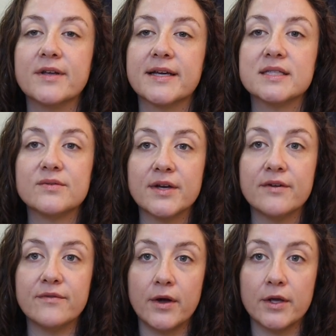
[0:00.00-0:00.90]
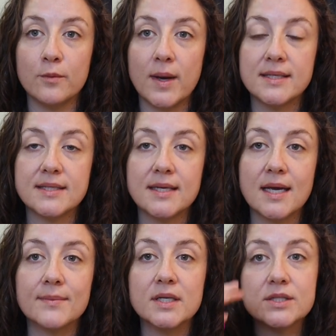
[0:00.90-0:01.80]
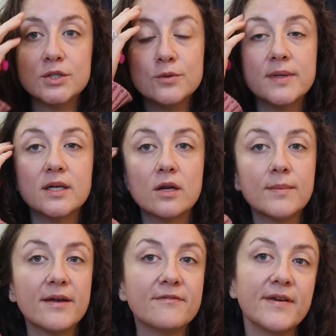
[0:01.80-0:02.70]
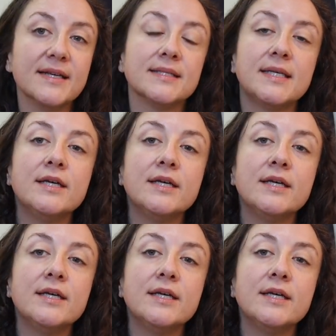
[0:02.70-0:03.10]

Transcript: feel like it's very volumizing. I'm gonna zoom in on my face